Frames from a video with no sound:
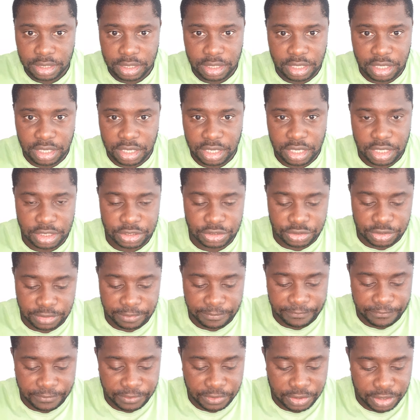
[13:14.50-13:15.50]

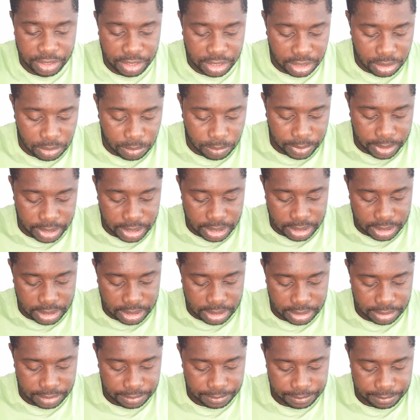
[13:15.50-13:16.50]
130 a week,
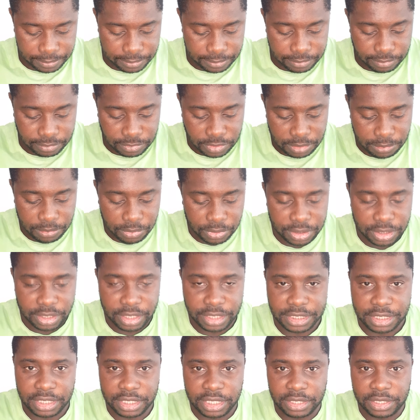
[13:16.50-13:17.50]
but
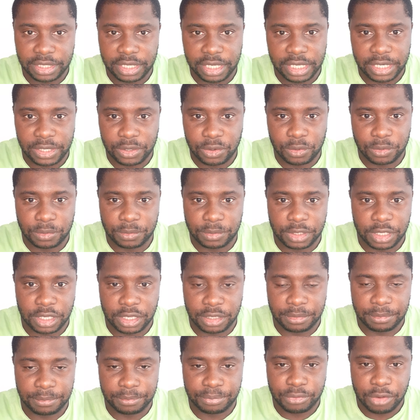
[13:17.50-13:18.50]
there's only a little
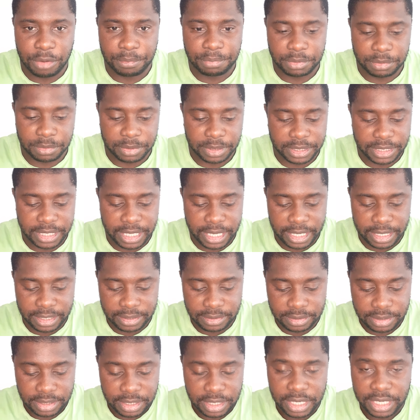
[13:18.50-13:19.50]
problem in that,
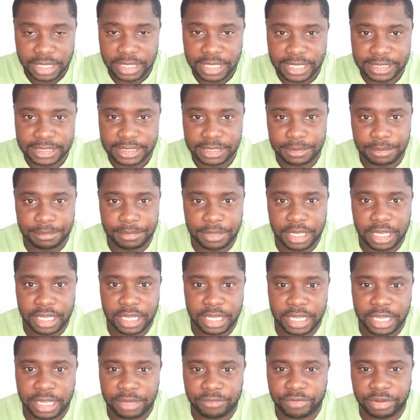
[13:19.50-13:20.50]
and that's
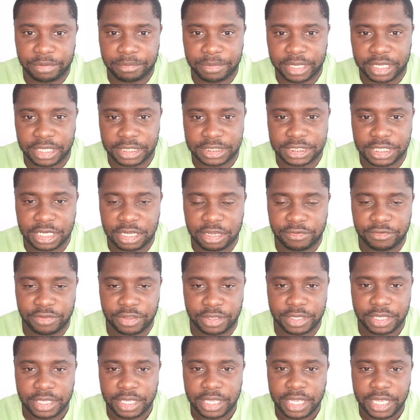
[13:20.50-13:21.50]

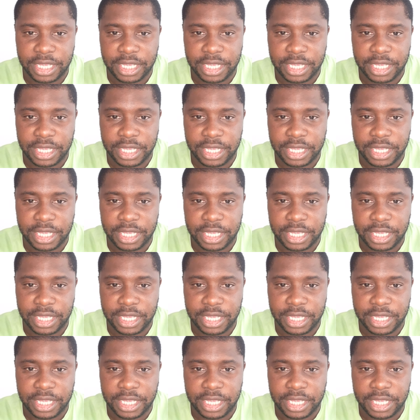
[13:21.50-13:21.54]
Mkhitaryan.